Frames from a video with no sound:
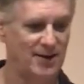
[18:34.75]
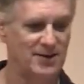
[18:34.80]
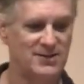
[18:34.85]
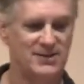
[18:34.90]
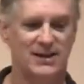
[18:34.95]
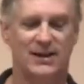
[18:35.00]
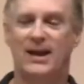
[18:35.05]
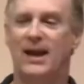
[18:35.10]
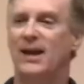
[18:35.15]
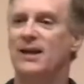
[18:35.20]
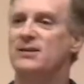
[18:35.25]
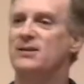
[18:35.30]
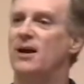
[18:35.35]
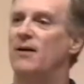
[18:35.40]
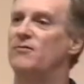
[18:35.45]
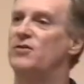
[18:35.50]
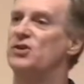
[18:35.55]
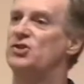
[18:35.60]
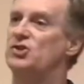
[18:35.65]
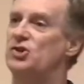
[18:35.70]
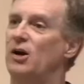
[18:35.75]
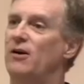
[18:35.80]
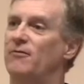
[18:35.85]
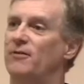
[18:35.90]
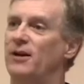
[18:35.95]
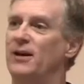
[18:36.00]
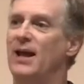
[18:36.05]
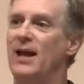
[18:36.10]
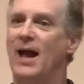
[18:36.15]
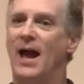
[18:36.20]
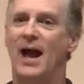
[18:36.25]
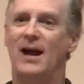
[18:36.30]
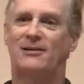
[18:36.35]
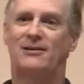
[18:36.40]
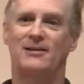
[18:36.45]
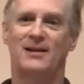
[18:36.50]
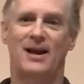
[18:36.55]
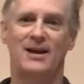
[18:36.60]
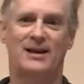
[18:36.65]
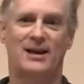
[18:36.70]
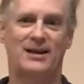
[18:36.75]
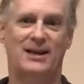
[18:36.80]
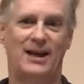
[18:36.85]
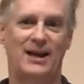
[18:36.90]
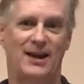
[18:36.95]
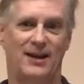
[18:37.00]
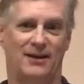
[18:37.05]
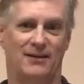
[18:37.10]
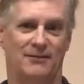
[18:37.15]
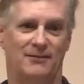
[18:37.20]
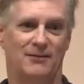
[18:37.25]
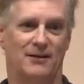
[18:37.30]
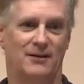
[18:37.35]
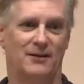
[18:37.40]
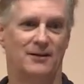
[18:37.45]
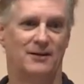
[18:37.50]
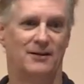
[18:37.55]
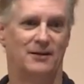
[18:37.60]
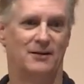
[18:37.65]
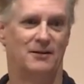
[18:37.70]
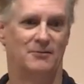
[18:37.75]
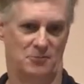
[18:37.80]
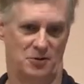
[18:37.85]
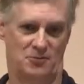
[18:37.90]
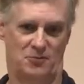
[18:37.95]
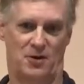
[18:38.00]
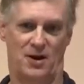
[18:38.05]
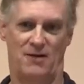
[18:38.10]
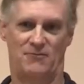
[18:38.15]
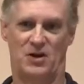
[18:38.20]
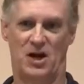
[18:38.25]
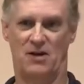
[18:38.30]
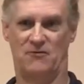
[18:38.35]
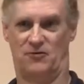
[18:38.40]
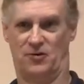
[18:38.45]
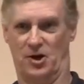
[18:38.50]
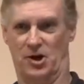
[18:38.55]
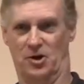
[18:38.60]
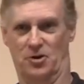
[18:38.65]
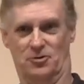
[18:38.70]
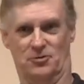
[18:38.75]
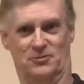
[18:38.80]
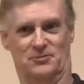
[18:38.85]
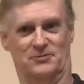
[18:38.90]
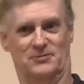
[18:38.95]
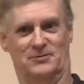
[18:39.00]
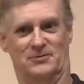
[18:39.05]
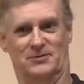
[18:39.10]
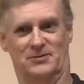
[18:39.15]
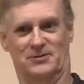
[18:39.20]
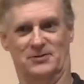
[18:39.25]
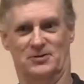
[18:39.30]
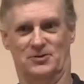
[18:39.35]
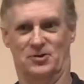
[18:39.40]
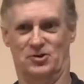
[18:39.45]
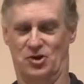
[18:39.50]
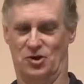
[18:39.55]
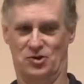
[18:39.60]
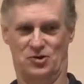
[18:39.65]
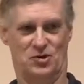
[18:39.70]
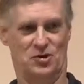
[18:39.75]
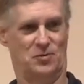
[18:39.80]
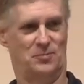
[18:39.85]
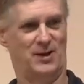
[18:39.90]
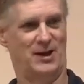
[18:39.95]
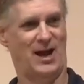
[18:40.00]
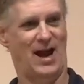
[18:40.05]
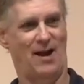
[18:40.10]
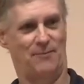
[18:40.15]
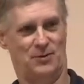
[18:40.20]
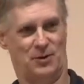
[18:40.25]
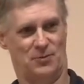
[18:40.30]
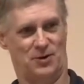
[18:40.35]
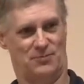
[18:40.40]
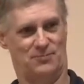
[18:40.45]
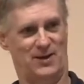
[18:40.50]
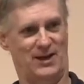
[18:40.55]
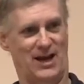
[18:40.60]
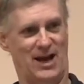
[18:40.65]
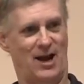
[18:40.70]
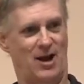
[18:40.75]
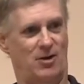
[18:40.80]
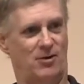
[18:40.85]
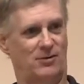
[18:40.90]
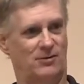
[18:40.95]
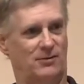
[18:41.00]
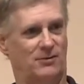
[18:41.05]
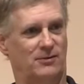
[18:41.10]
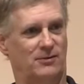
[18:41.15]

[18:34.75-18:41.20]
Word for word: It's the case of the servant acting like a king. Look what I've done for you. Shouldn't you be happy with me now?